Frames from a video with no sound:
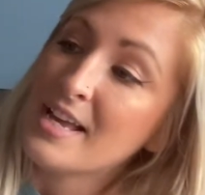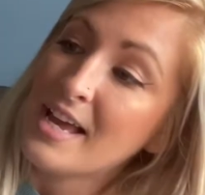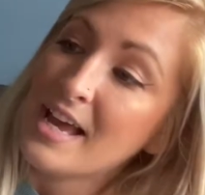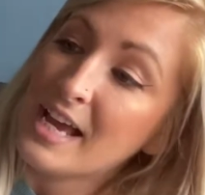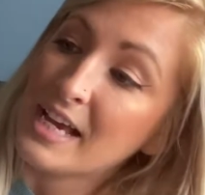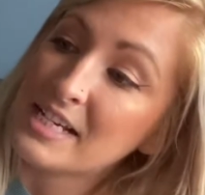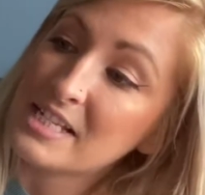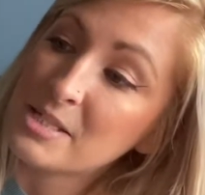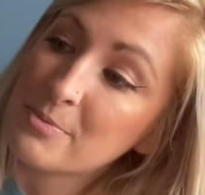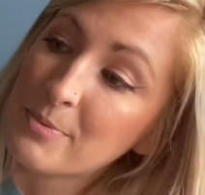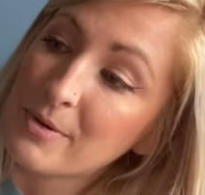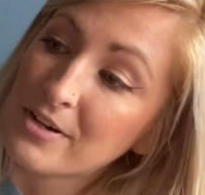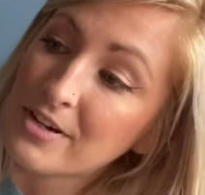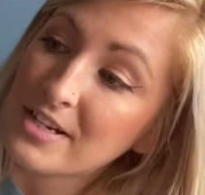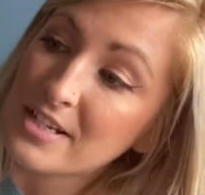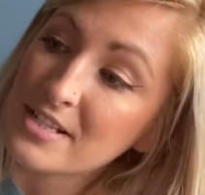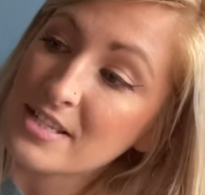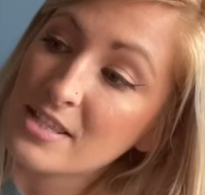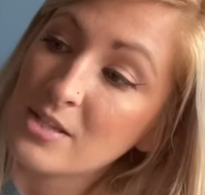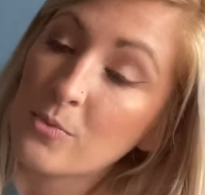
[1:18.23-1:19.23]

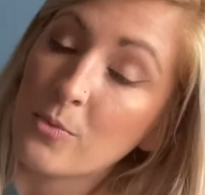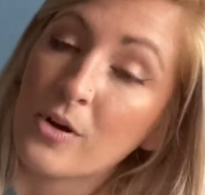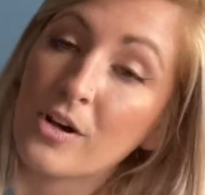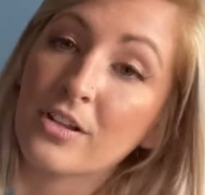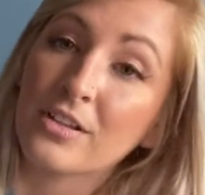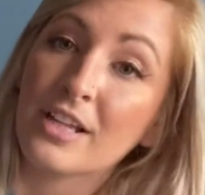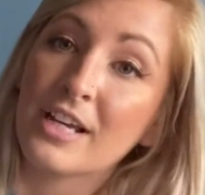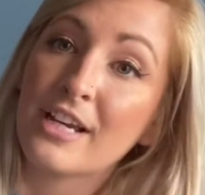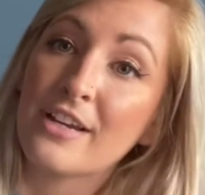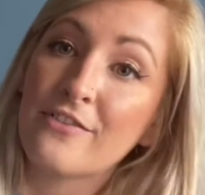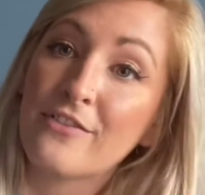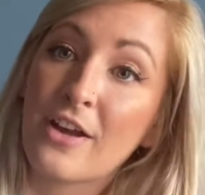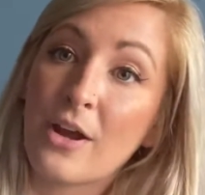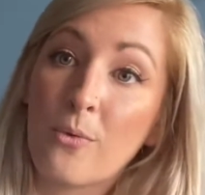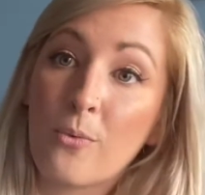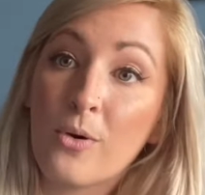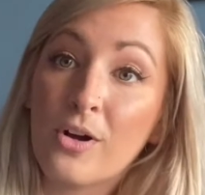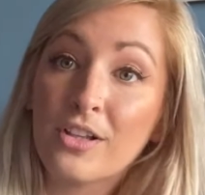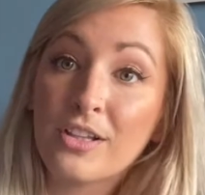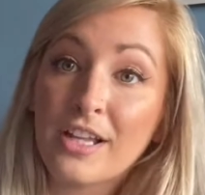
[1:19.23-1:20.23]
Experience the Walt Life at
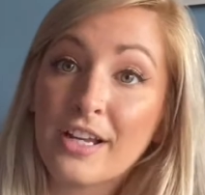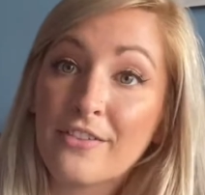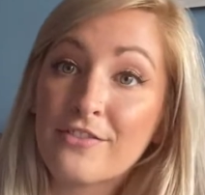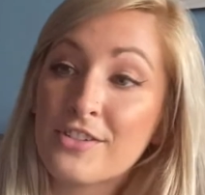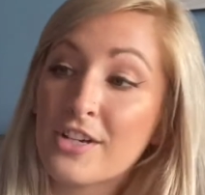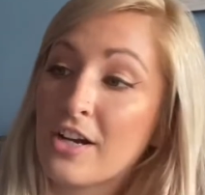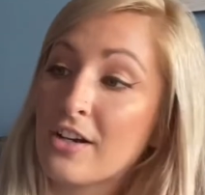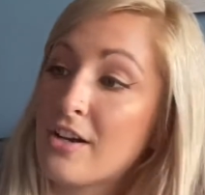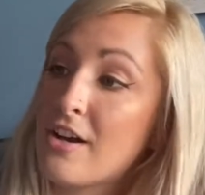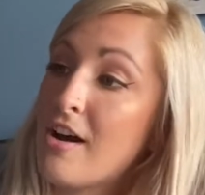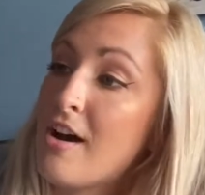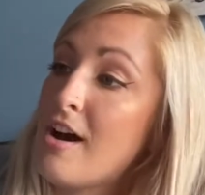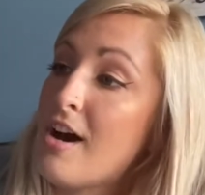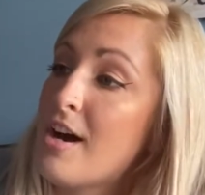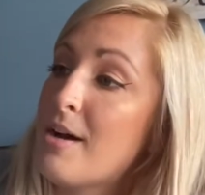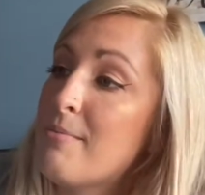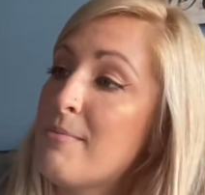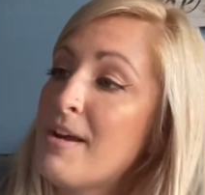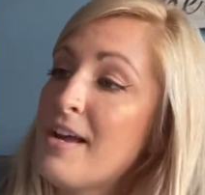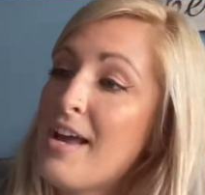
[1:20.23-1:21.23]

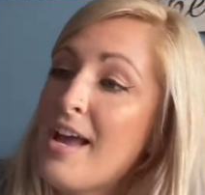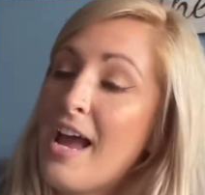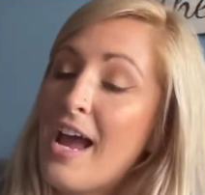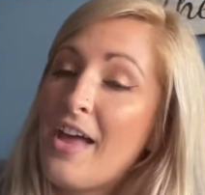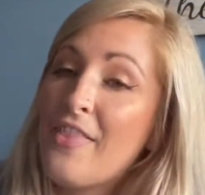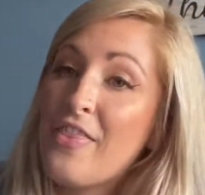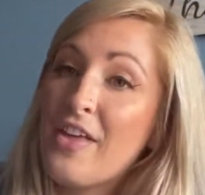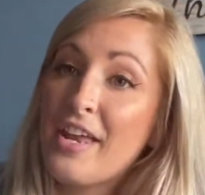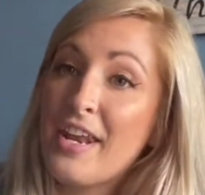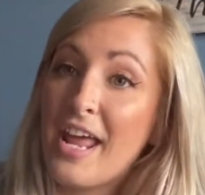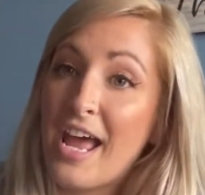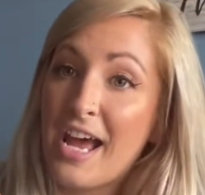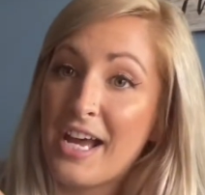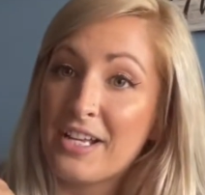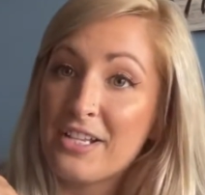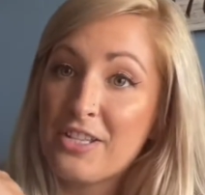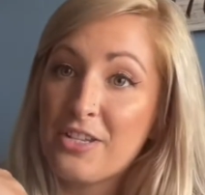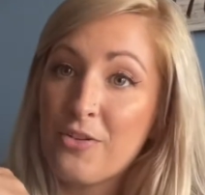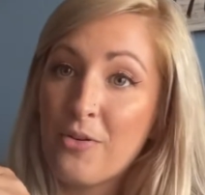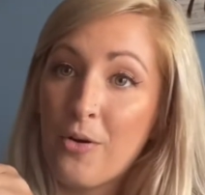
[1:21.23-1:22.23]
waltlife.com. And then
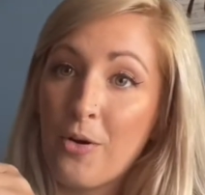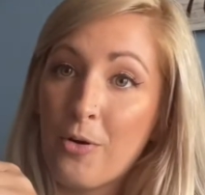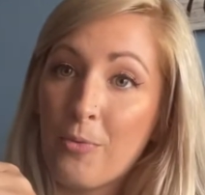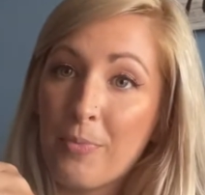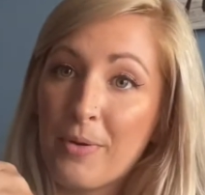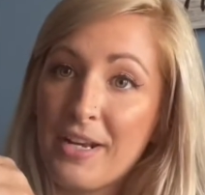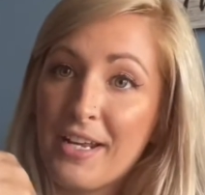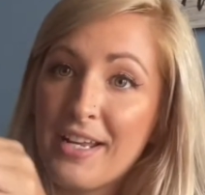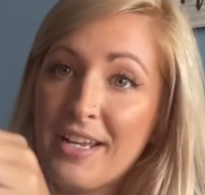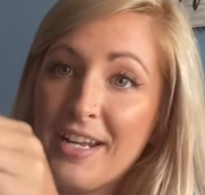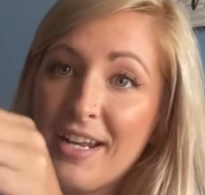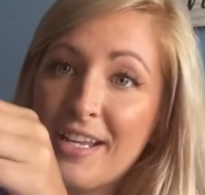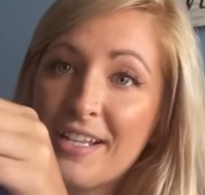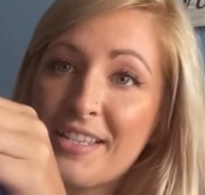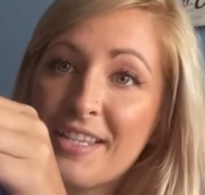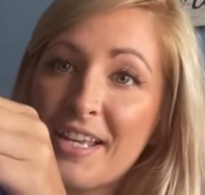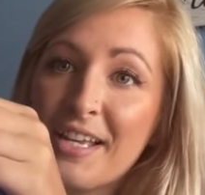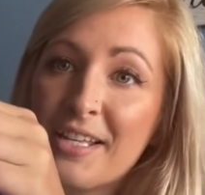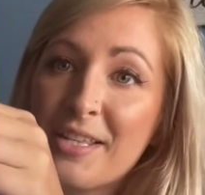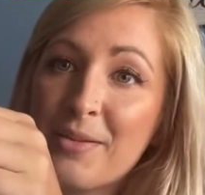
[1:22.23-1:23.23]
as you open it, it
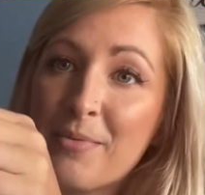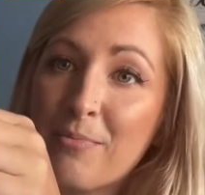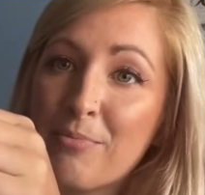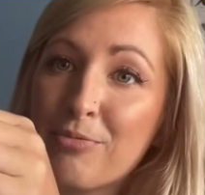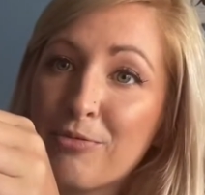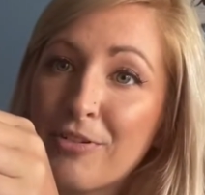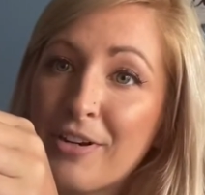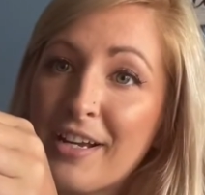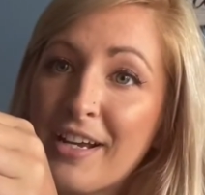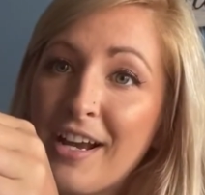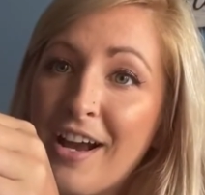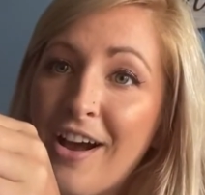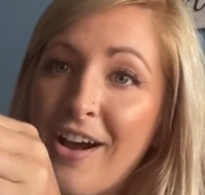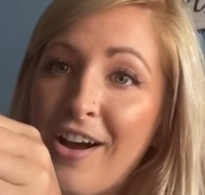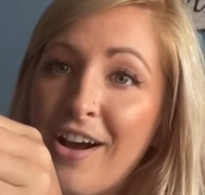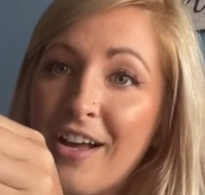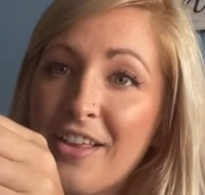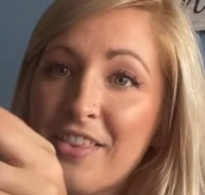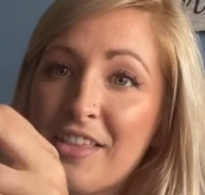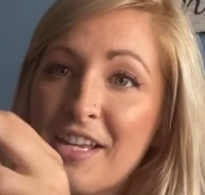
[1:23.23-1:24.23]
says bring
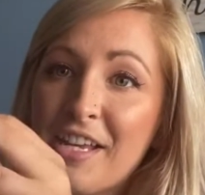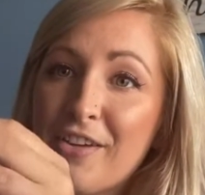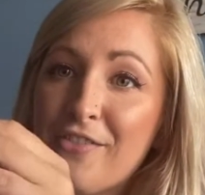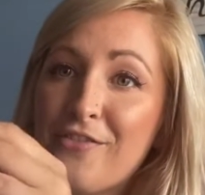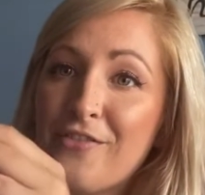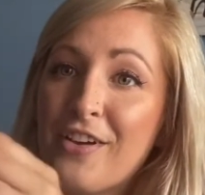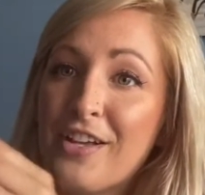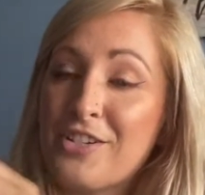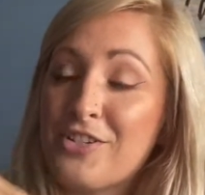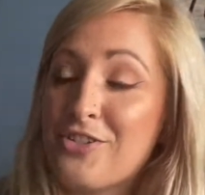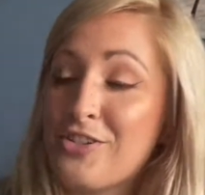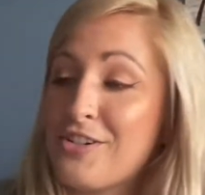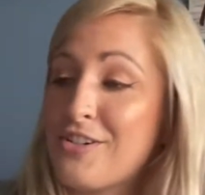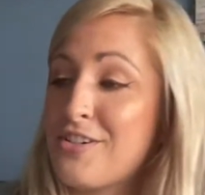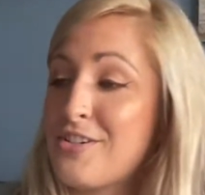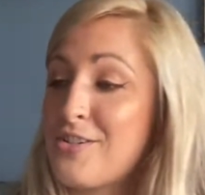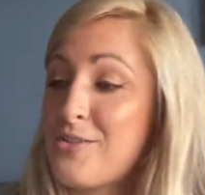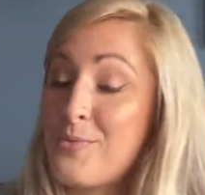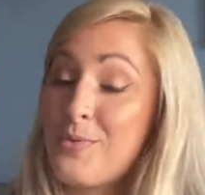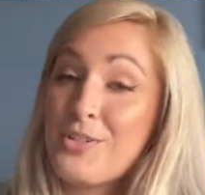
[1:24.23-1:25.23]
on the
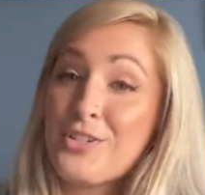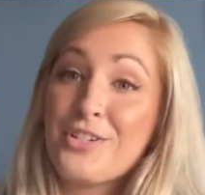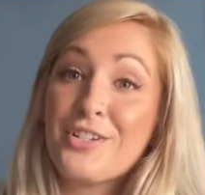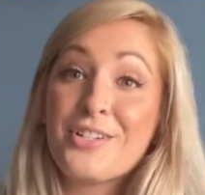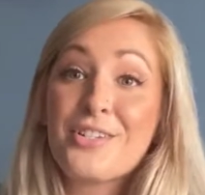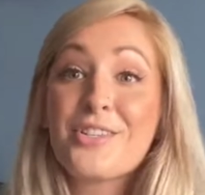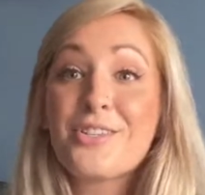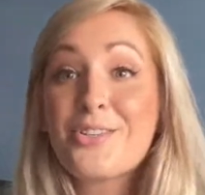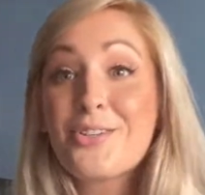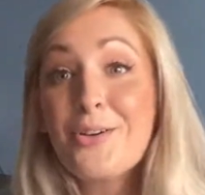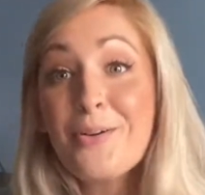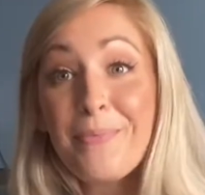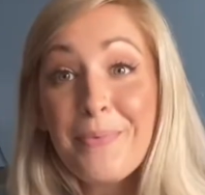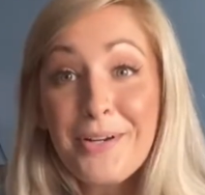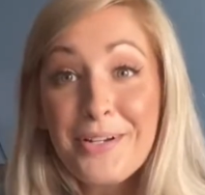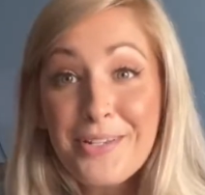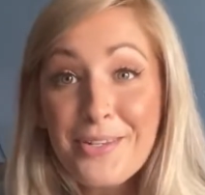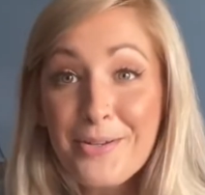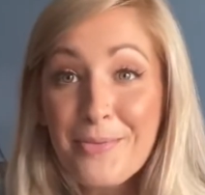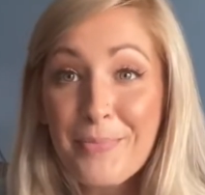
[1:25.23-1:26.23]
adventures, which is super,
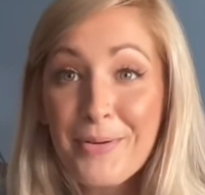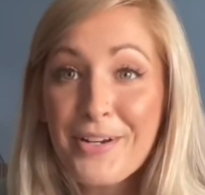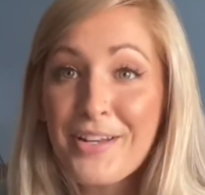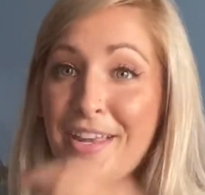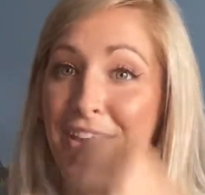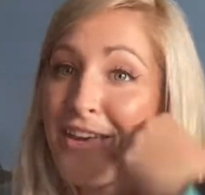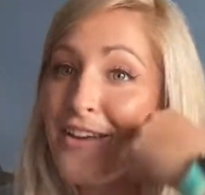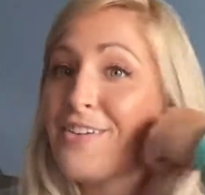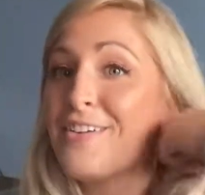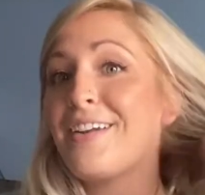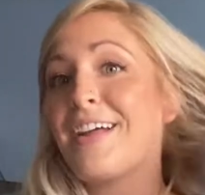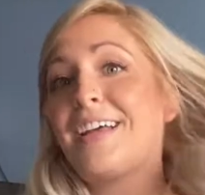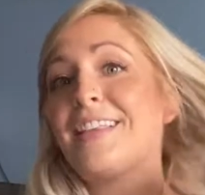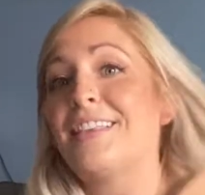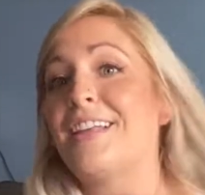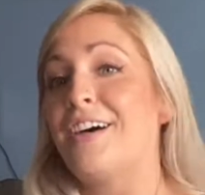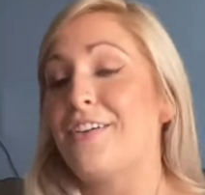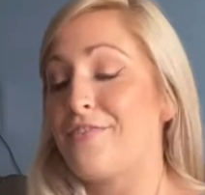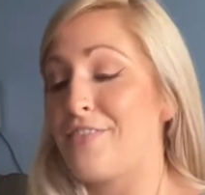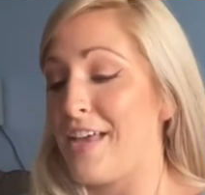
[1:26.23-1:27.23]
super cute. I
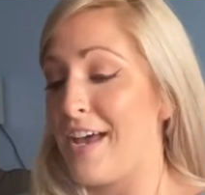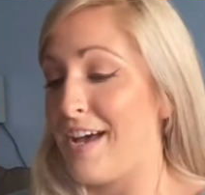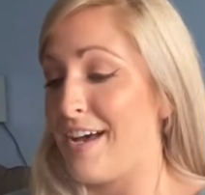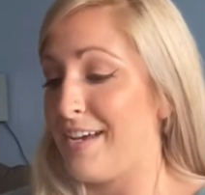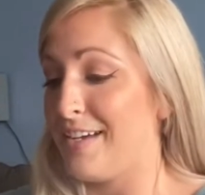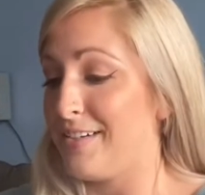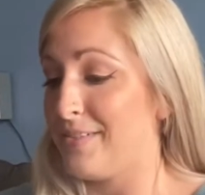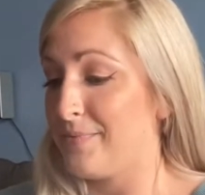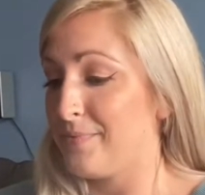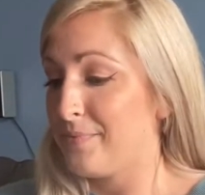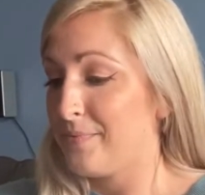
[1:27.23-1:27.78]
love that.